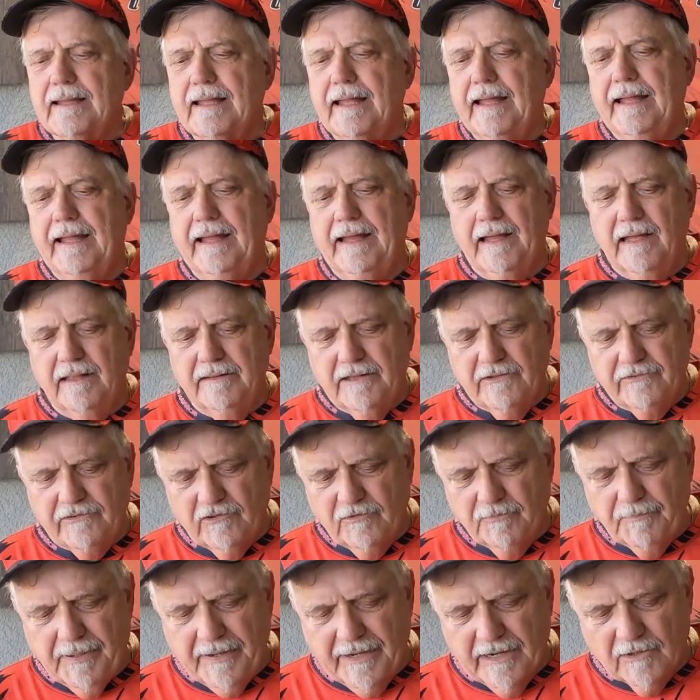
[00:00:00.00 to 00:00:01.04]
and this
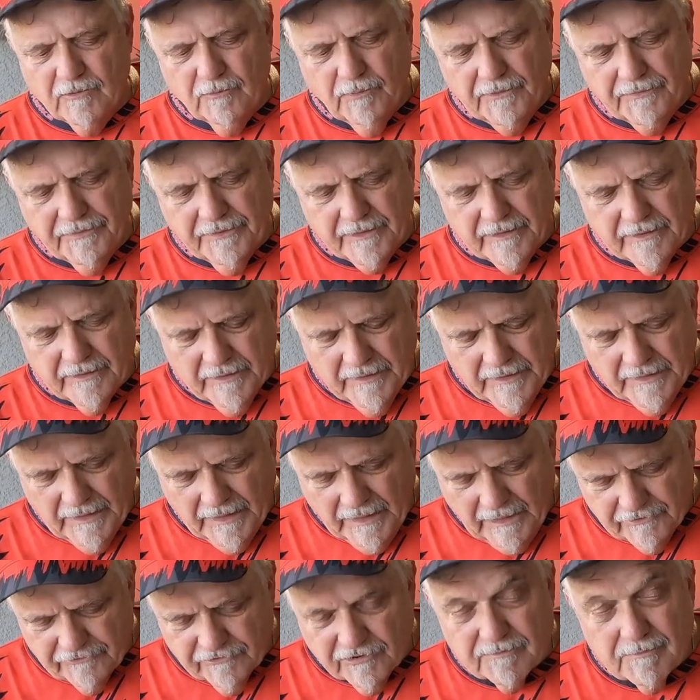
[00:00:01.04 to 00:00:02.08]
is paired with a
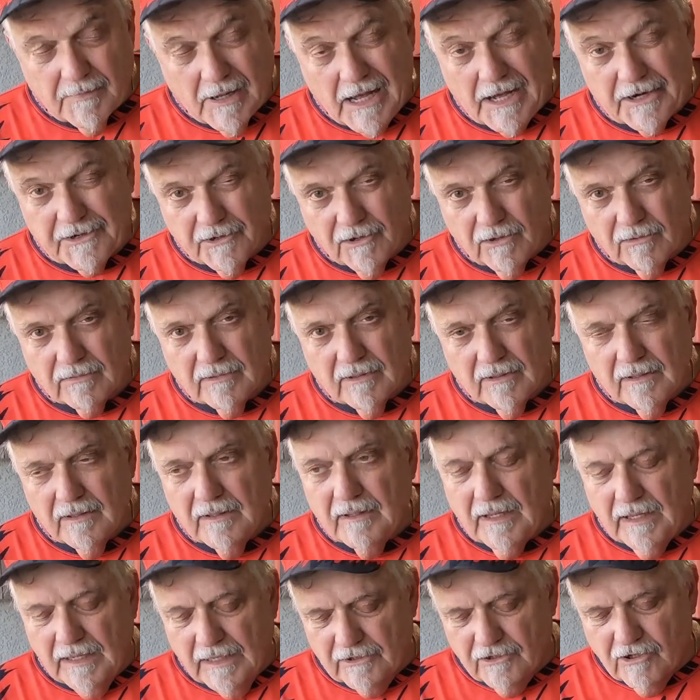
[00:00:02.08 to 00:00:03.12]
Shimano
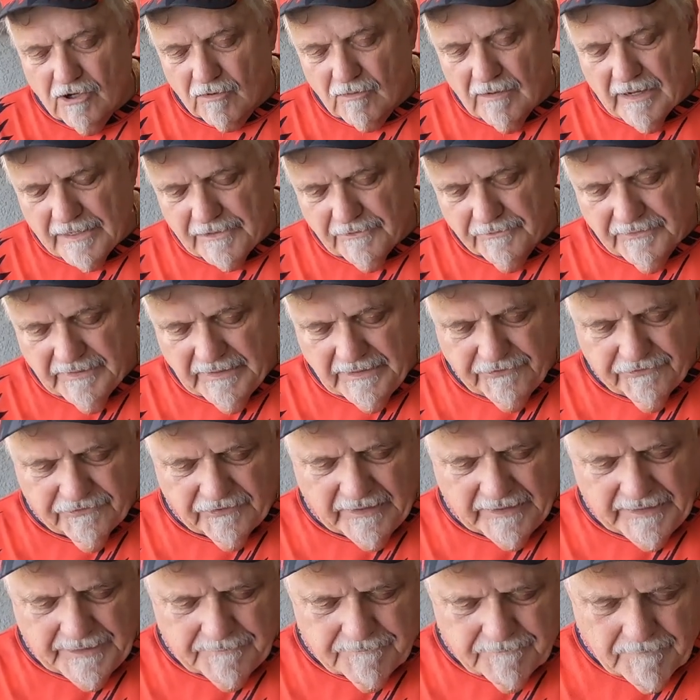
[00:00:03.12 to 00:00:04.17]
Curado
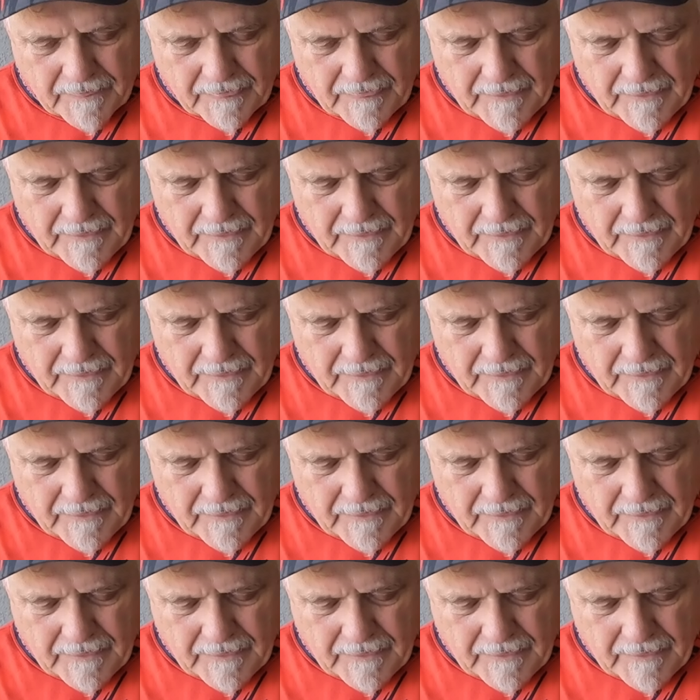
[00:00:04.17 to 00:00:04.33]
DC.